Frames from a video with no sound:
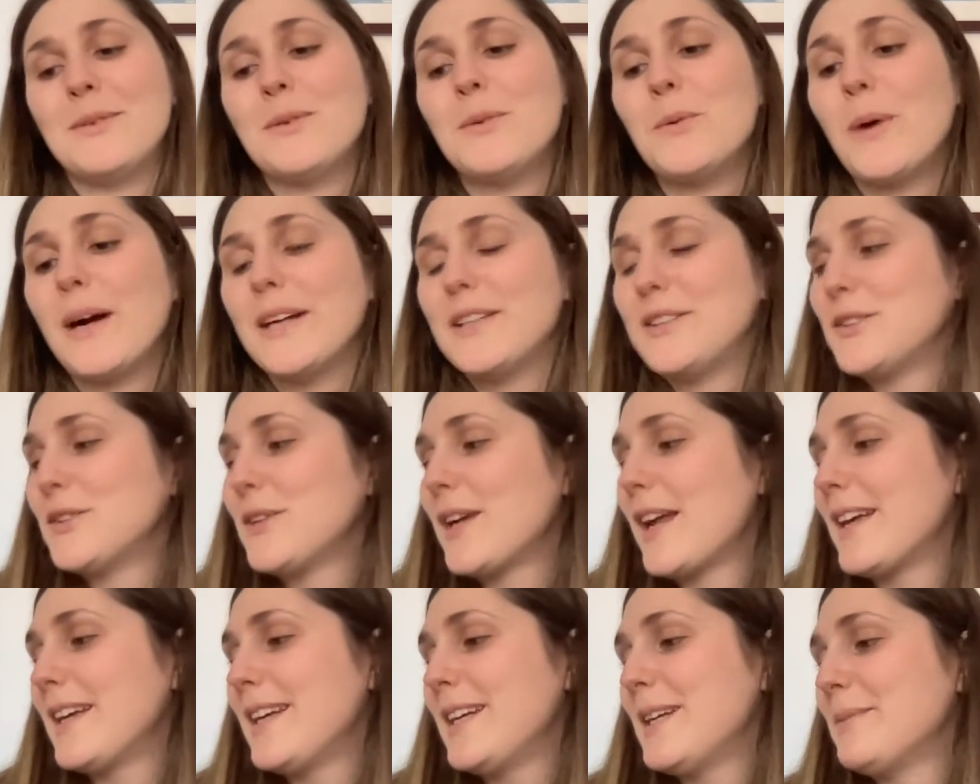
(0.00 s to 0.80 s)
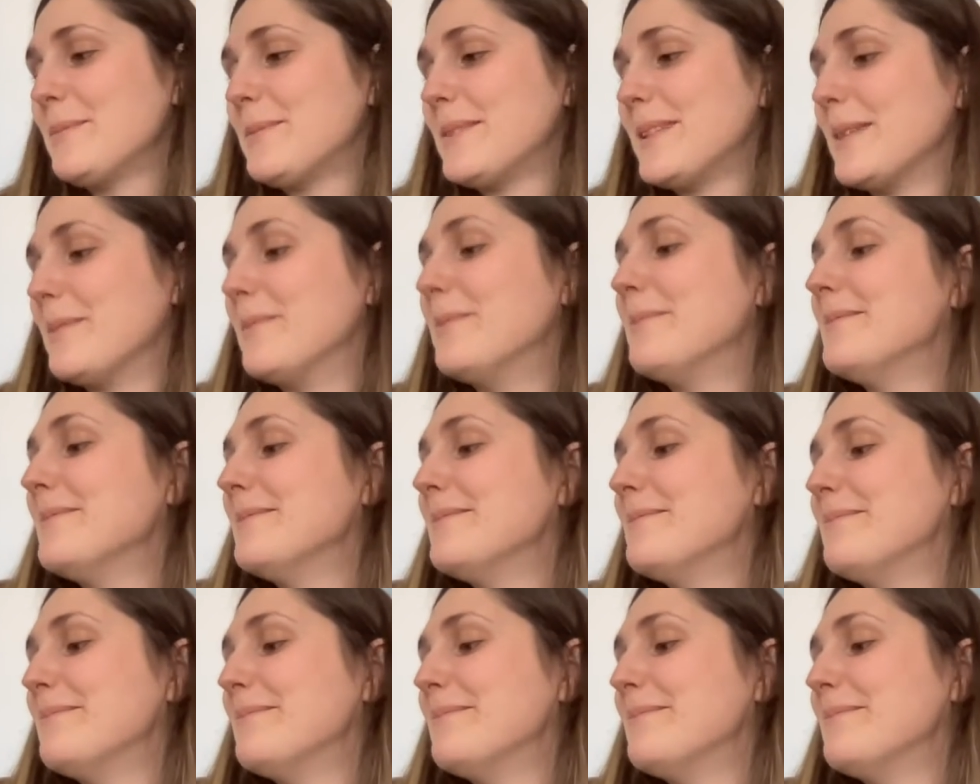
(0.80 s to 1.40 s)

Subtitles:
why should I keep them?